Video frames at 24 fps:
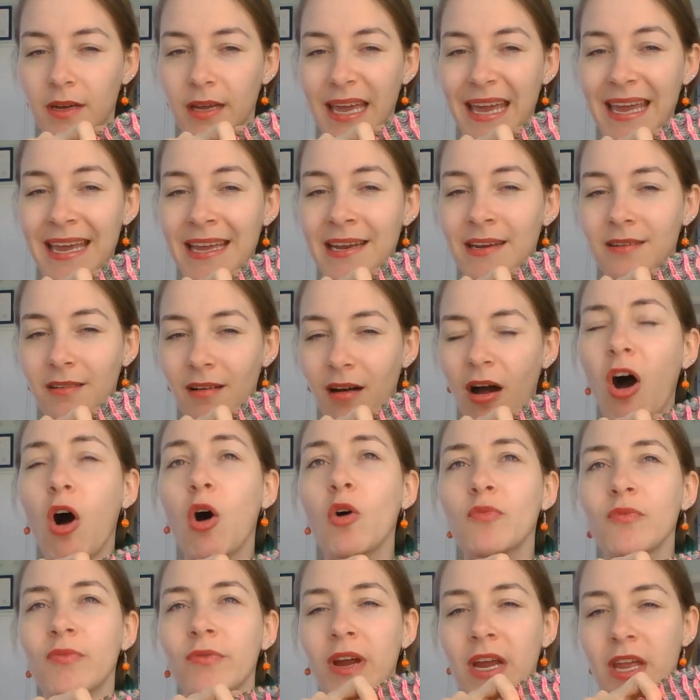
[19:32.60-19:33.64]
in
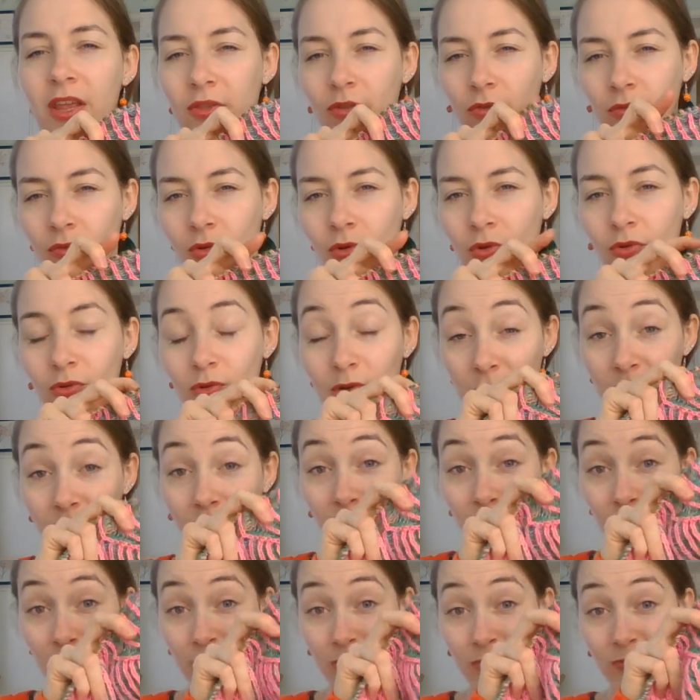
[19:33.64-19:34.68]
halfway through the
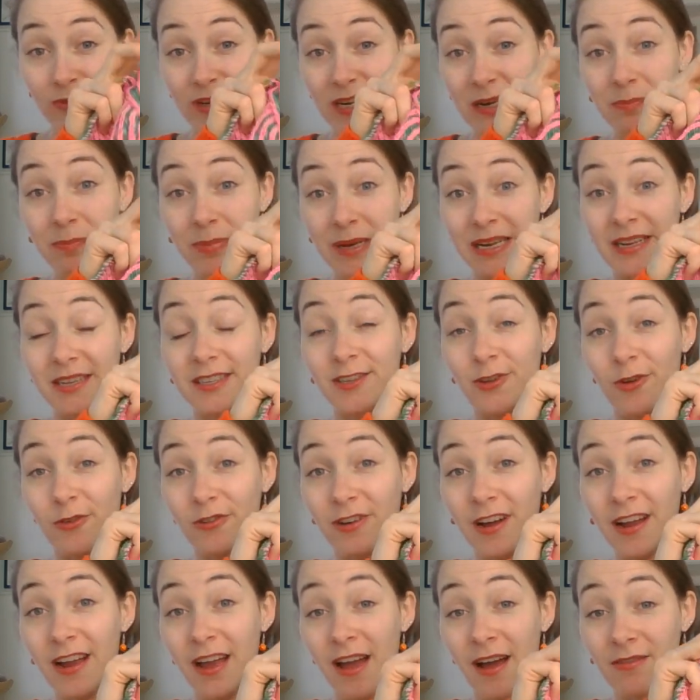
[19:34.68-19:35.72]
third repeat, so
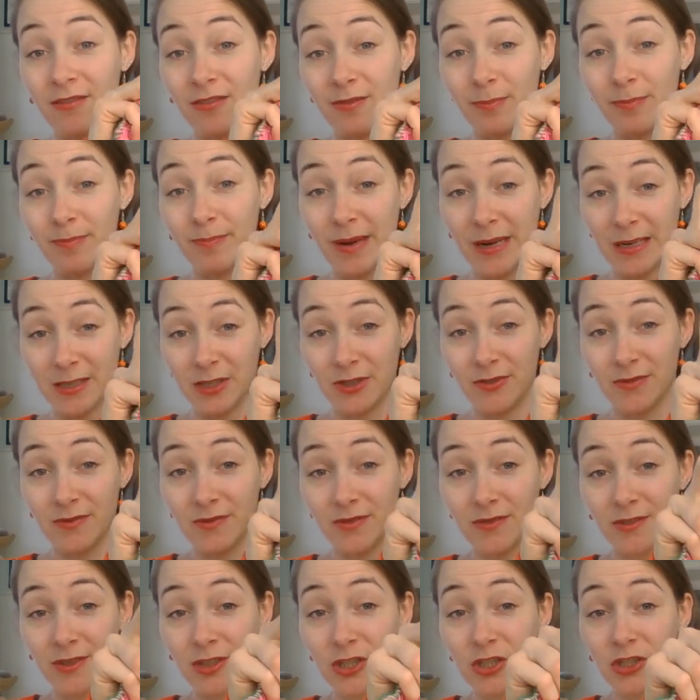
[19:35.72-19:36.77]
I have a bit
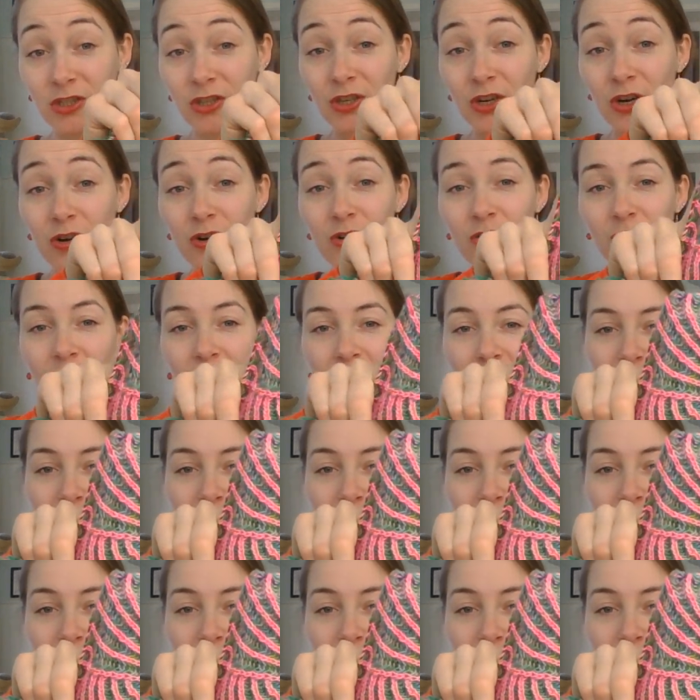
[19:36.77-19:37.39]
to go.